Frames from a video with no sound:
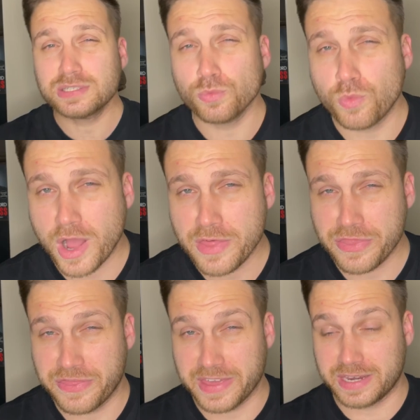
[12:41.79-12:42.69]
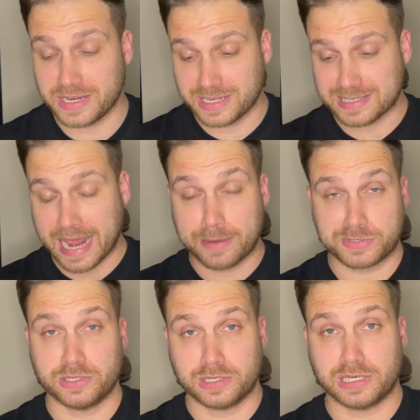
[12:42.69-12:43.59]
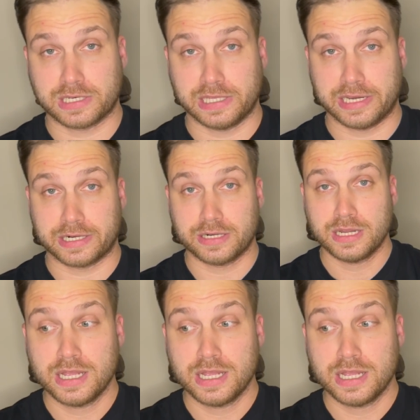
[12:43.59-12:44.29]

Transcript: one thing is absolutely clear.